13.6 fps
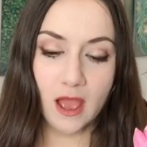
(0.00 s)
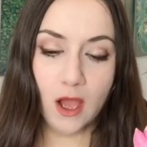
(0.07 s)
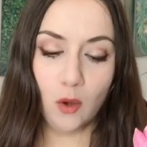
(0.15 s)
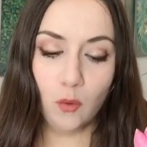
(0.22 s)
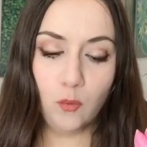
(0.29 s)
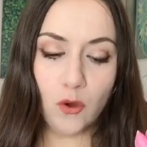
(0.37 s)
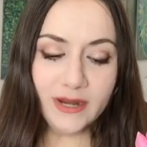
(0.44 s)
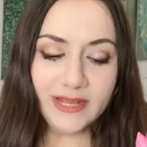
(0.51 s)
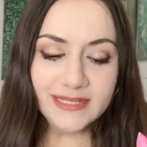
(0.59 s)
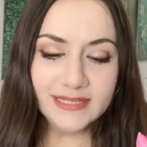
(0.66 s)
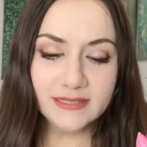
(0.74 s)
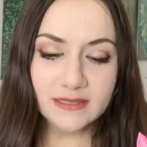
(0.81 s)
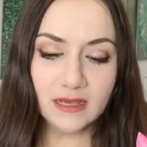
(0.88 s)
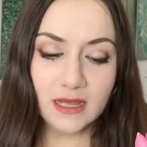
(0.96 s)
What
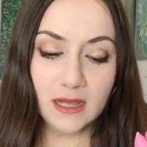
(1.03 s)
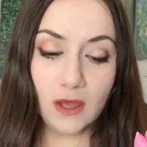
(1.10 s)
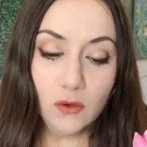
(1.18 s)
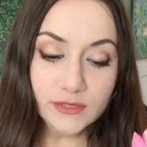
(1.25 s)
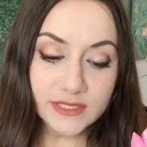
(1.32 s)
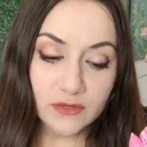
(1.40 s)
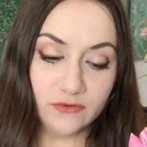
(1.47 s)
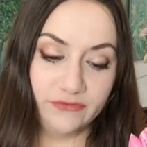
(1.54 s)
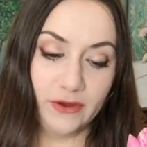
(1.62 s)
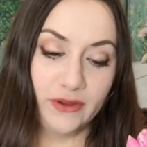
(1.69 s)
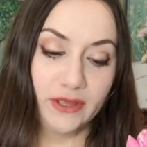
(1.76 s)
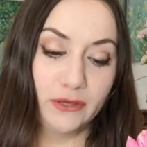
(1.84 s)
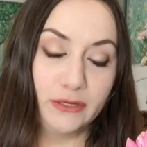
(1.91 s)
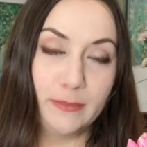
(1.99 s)
is also
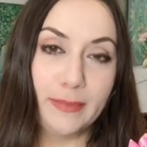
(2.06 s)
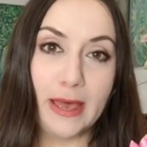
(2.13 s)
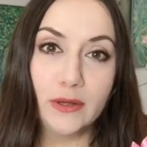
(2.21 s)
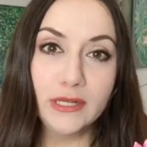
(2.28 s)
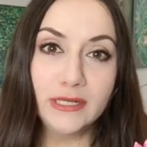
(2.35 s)
very good about it